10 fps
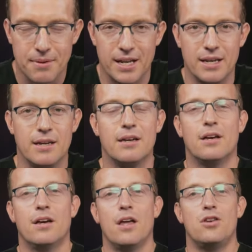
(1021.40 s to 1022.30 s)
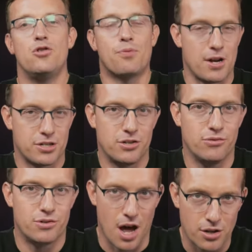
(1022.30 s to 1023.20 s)
money to
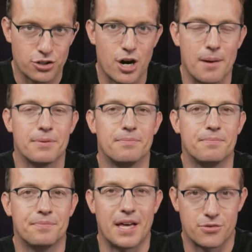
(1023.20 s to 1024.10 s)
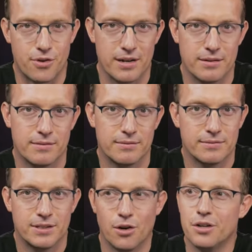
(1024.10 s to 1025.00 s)
prosecute Donald Trump. That's right.
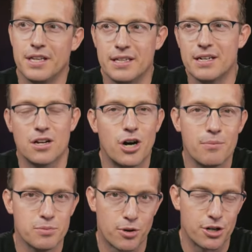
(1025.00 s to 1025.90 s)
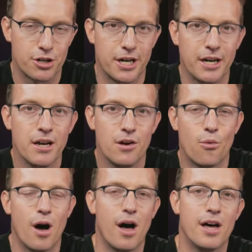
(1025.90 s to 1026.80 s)
The only thing that Donald Trump was murdering
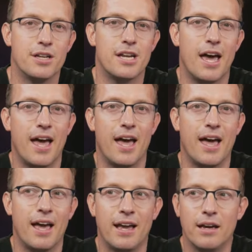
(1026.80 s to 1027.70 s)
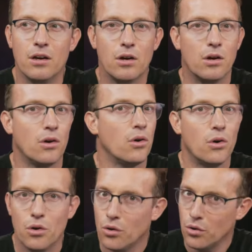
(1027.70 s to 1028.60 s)
was a
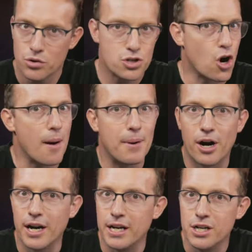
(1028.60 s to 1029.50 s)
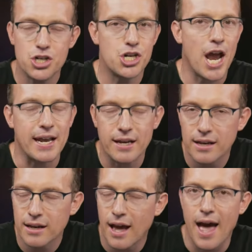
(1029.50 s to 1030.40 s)
strawberry
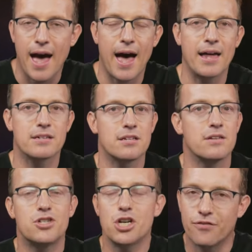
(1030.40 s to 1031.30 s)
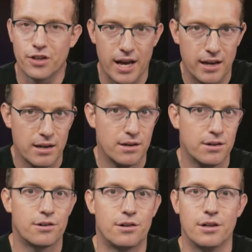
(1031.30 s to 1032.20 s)
shake at Chick-fil-A
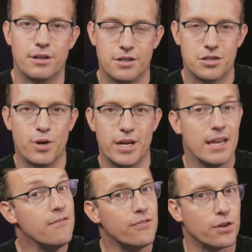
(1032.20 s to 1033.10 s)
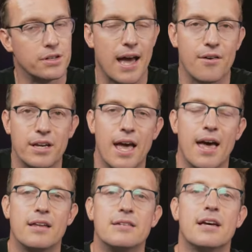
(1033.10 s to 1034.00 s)
earlier this week in Fulton County.
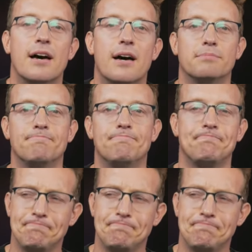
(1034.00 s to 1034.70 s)
And that